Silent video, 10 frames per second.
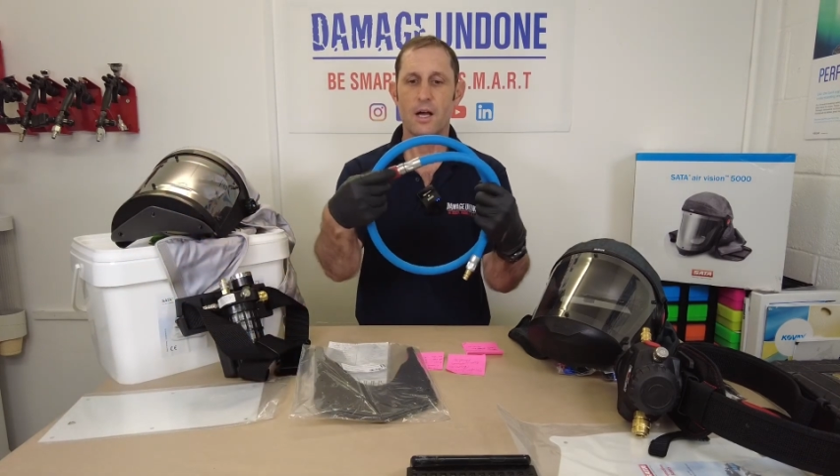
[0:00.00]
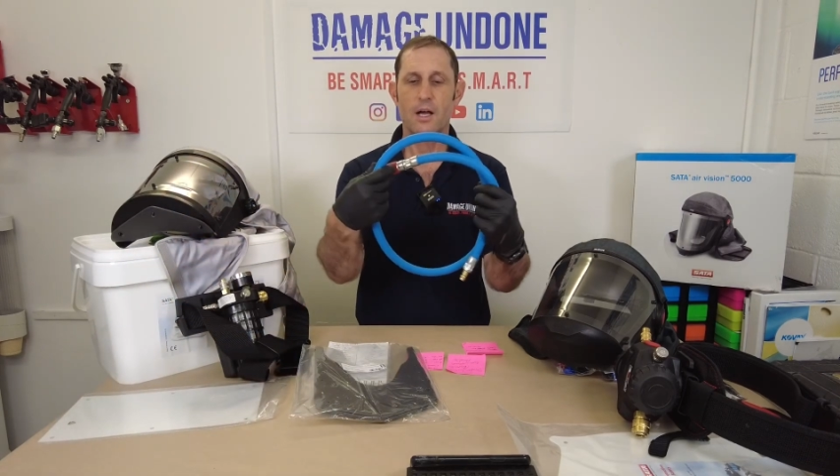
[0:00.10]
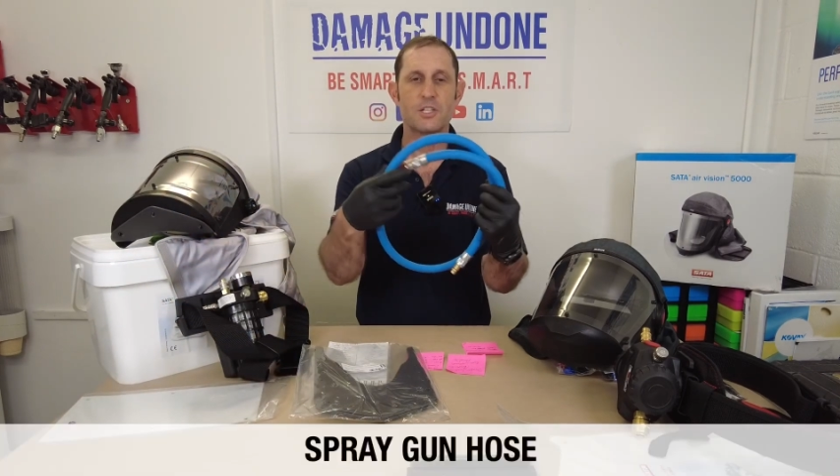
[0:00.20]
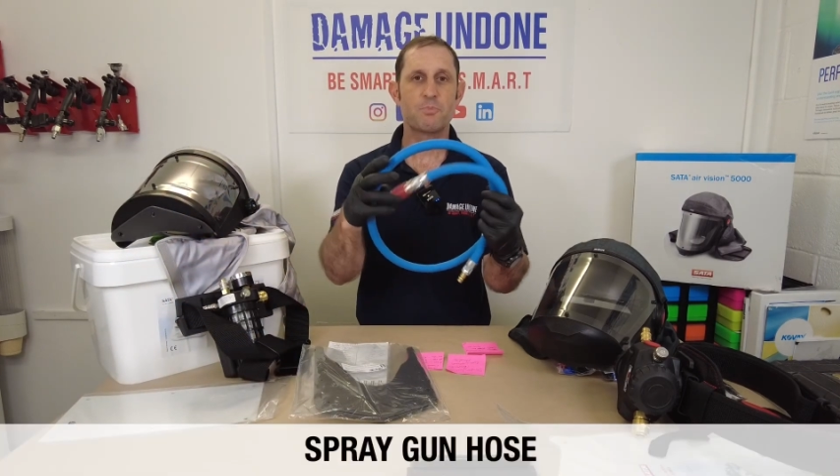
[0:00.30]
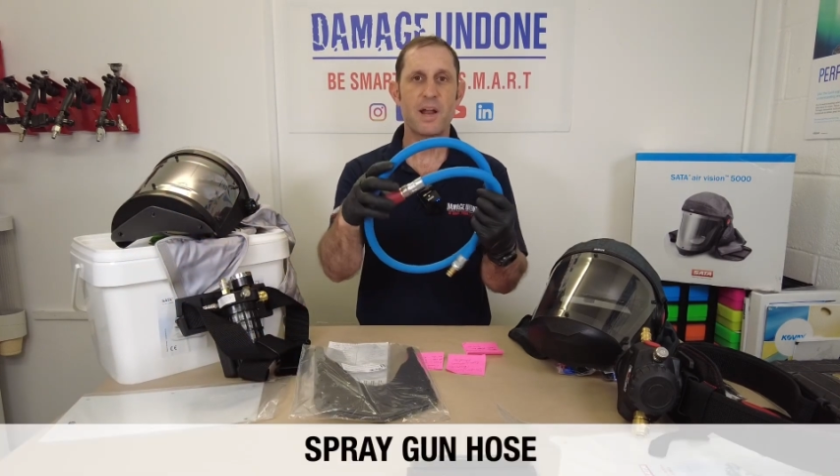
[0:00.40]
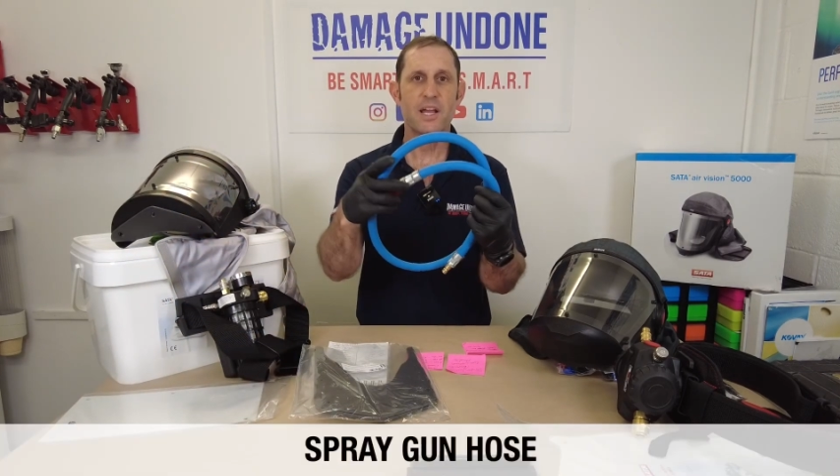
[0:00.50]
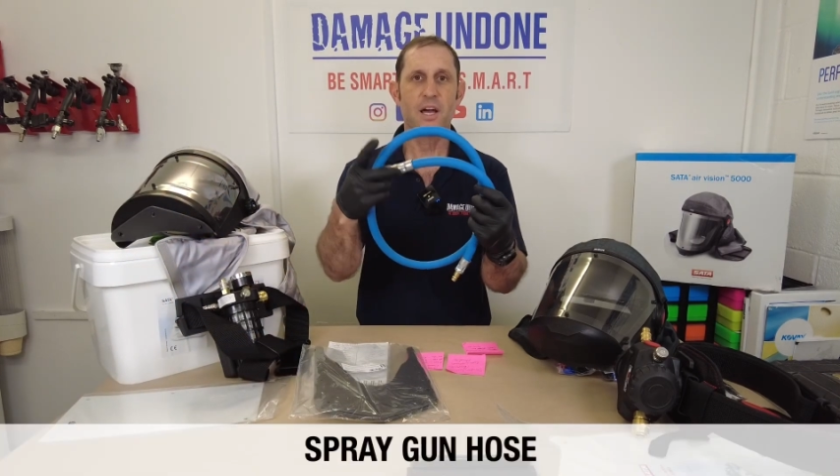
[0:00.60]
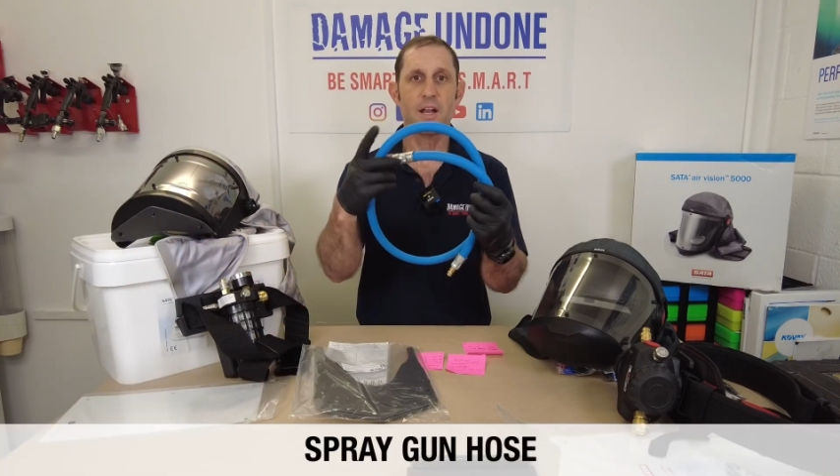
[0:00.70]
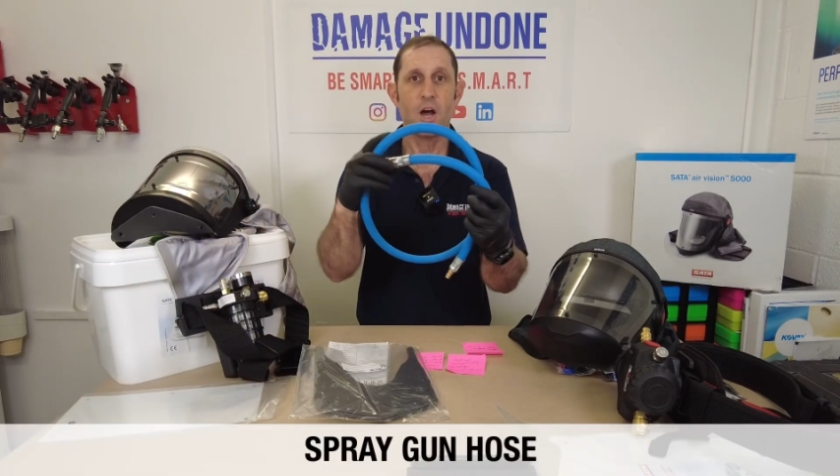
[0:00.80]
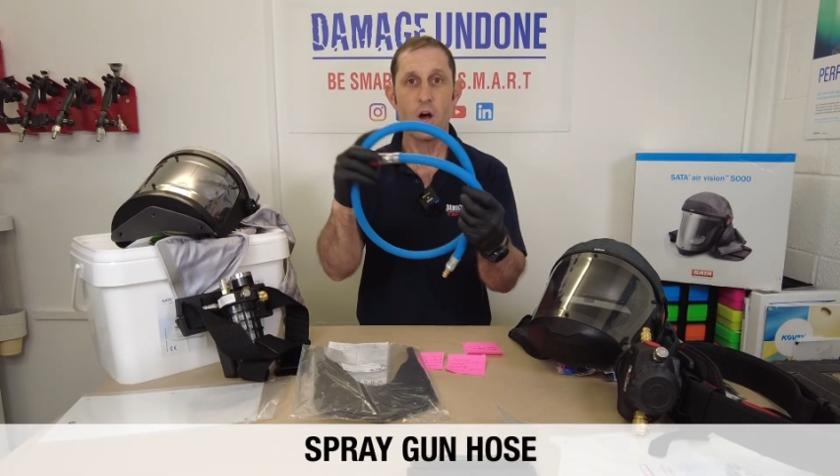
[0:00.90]
spray
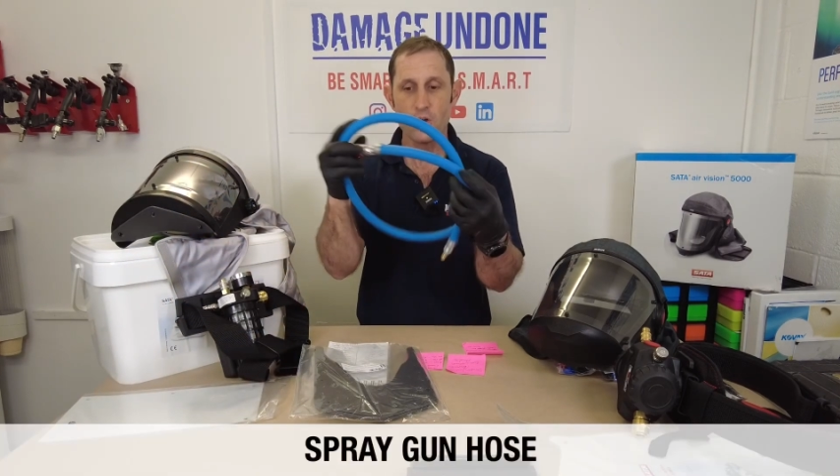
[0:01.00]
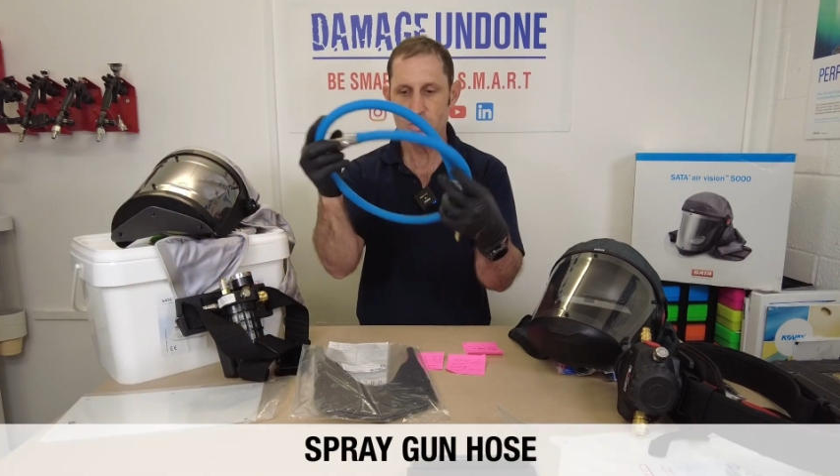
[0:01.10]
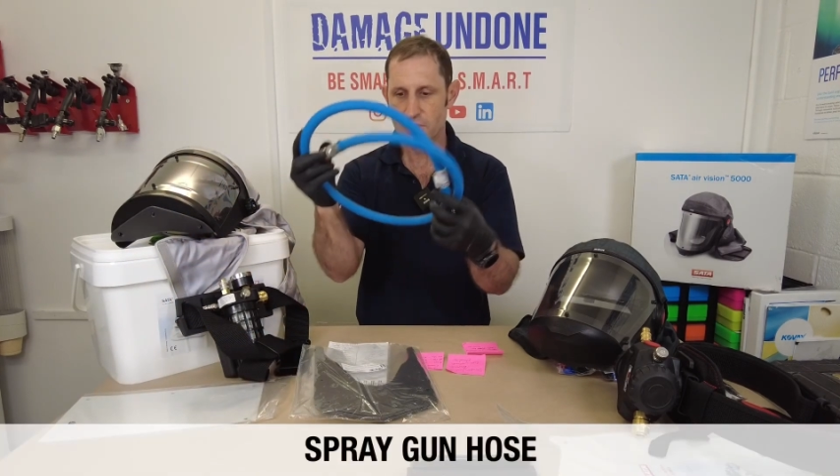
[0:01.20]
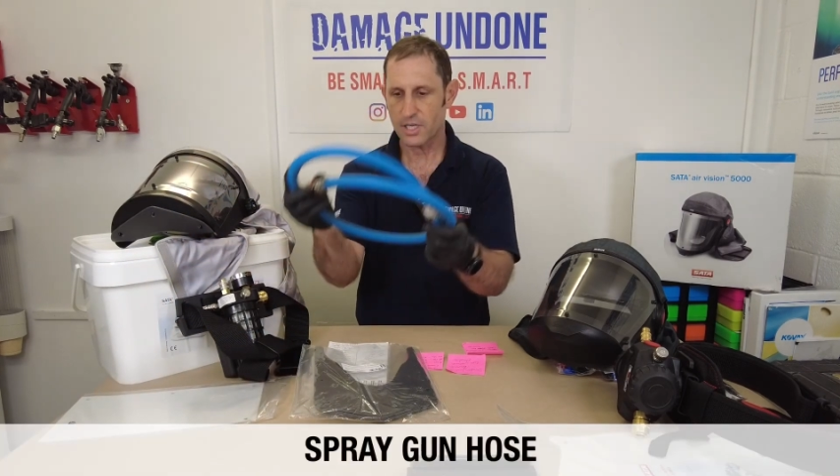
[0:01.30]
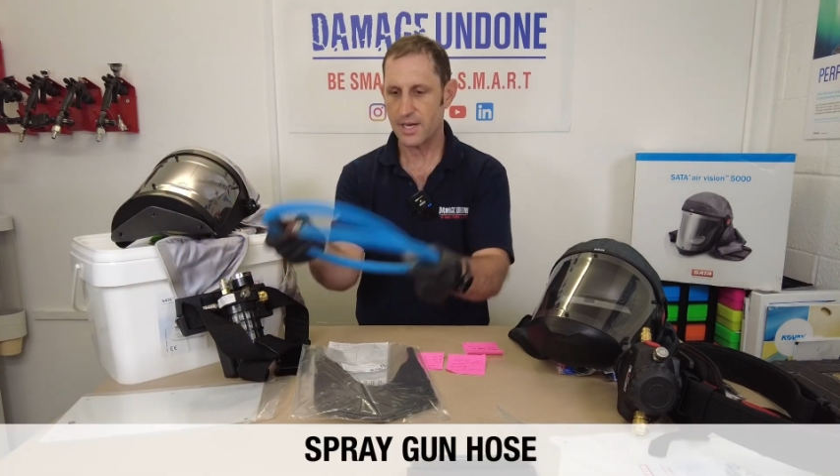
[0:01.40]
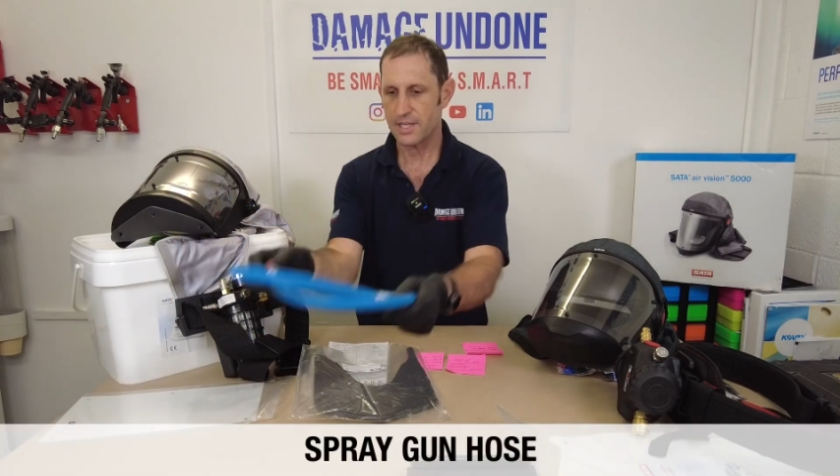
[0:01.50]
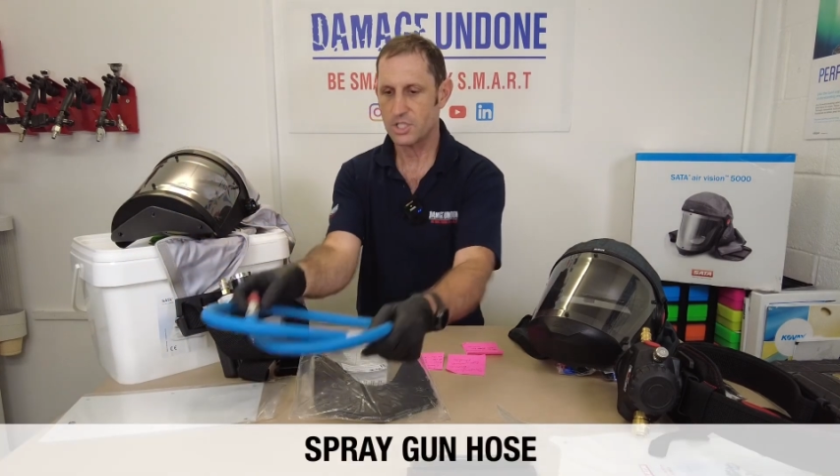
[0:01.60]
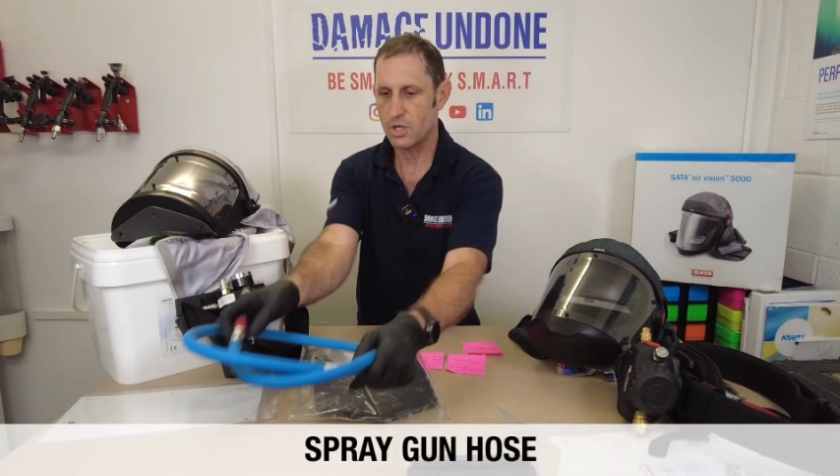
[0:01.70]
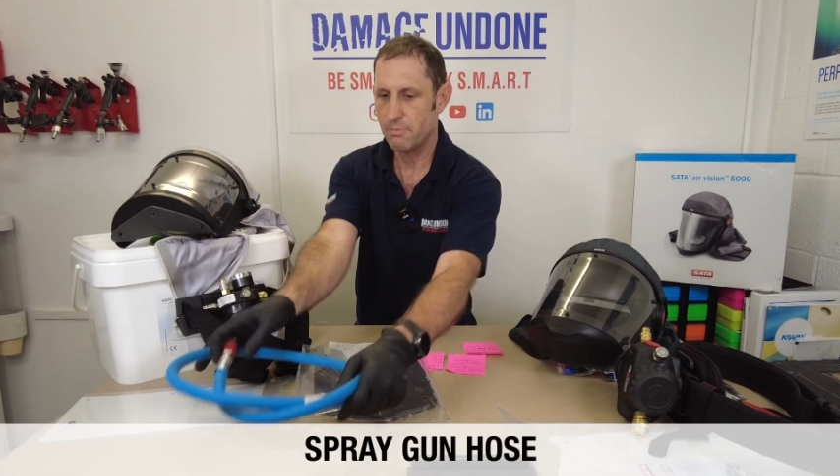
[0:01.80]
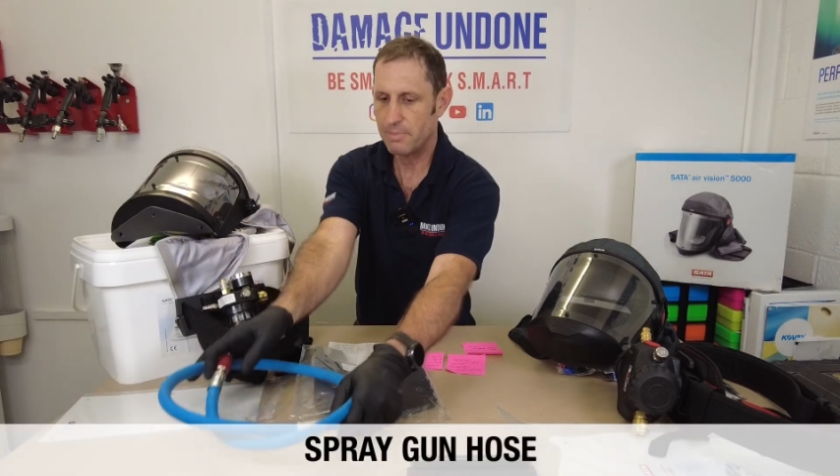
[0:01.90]
gun hose that connects to
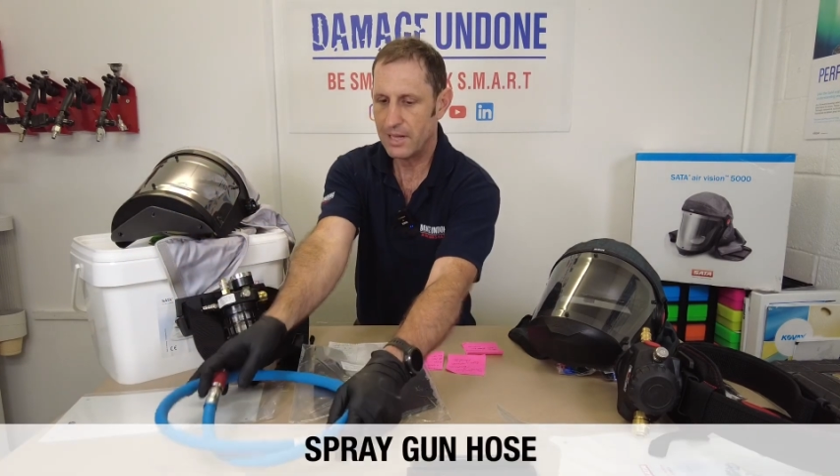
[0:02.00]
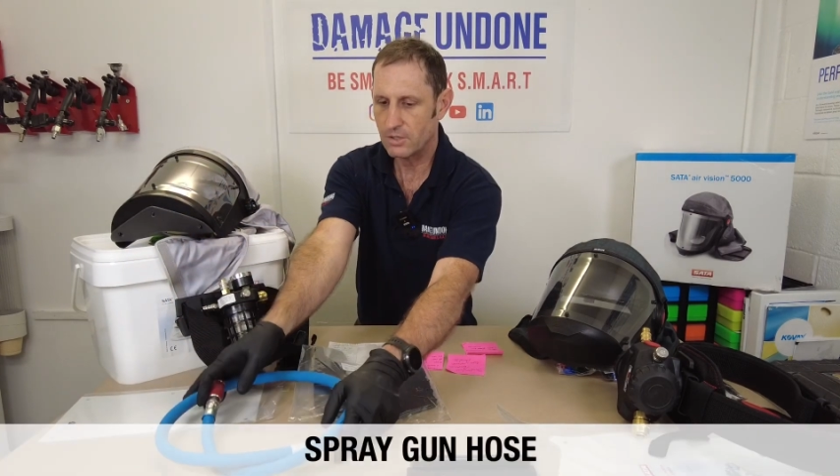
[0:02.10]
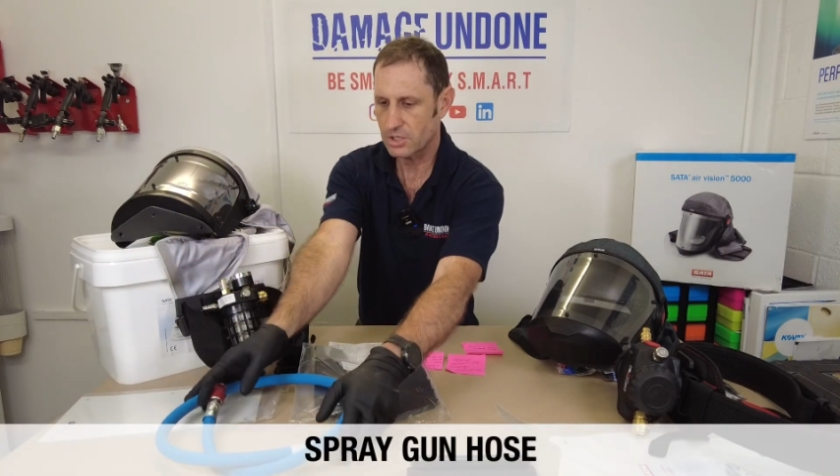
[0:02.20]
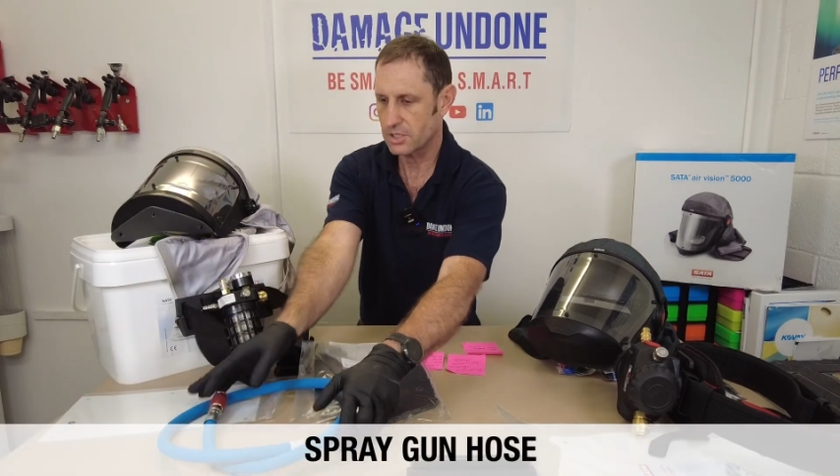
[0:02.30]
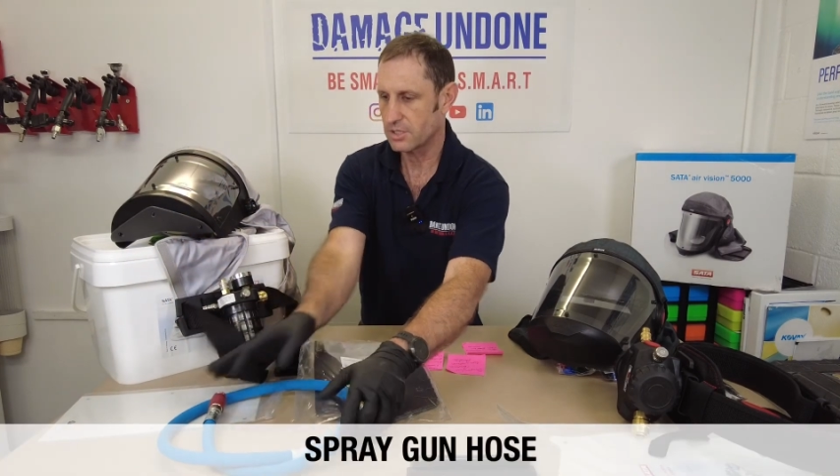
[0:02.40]
your belt,